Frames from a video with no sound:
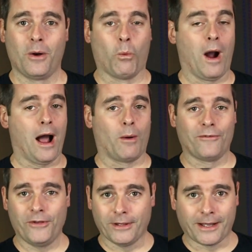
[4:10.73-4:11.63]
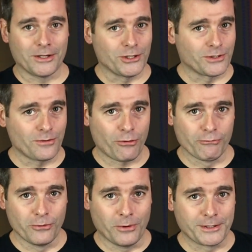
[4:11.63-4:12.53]
wow, I feel like I just
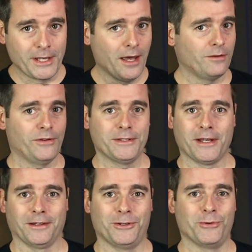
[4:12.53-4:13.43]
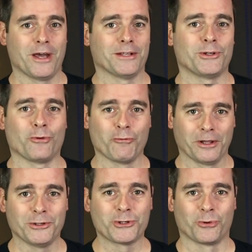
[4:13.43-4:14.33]
threw a ton of intel at you guys in a
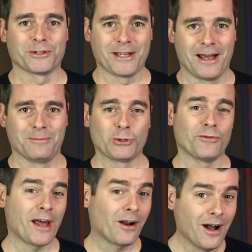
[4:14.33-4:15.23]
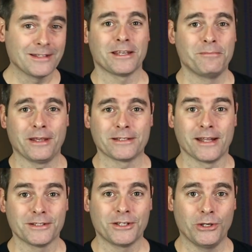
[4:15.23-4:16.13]
really short time. So if that concept makes
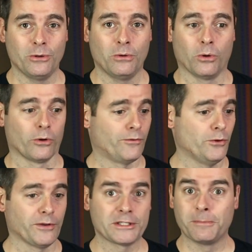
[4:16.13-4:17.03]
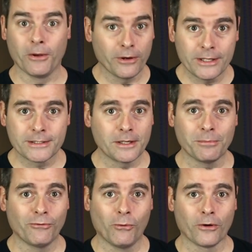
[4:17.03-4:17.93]
sense to you, or if you've experienced it
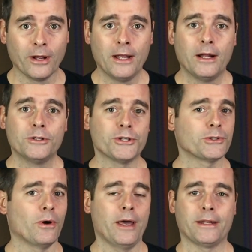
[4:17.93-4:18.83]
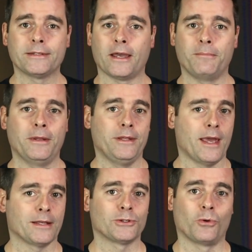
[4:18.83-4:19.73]
before, just go ahead and type in
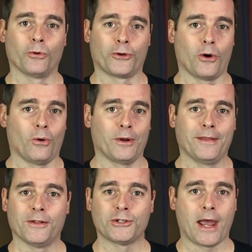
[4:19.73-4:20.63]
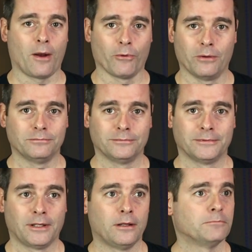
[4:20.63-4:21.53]
yes or go in the chat room.
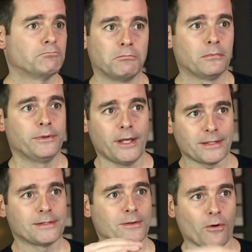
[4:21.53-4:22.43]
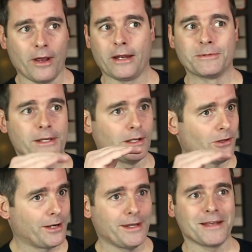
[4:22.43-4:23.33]
Yes, all right, I'm seeing a
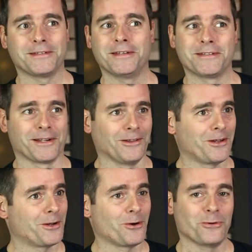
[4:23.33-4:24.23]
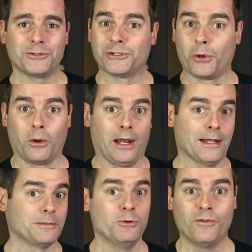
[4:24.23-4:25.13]
lot of yeses and a lot of goes, so
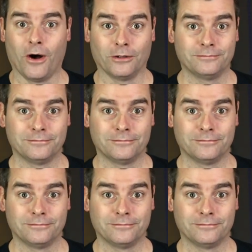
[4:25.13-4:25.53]
let's move on.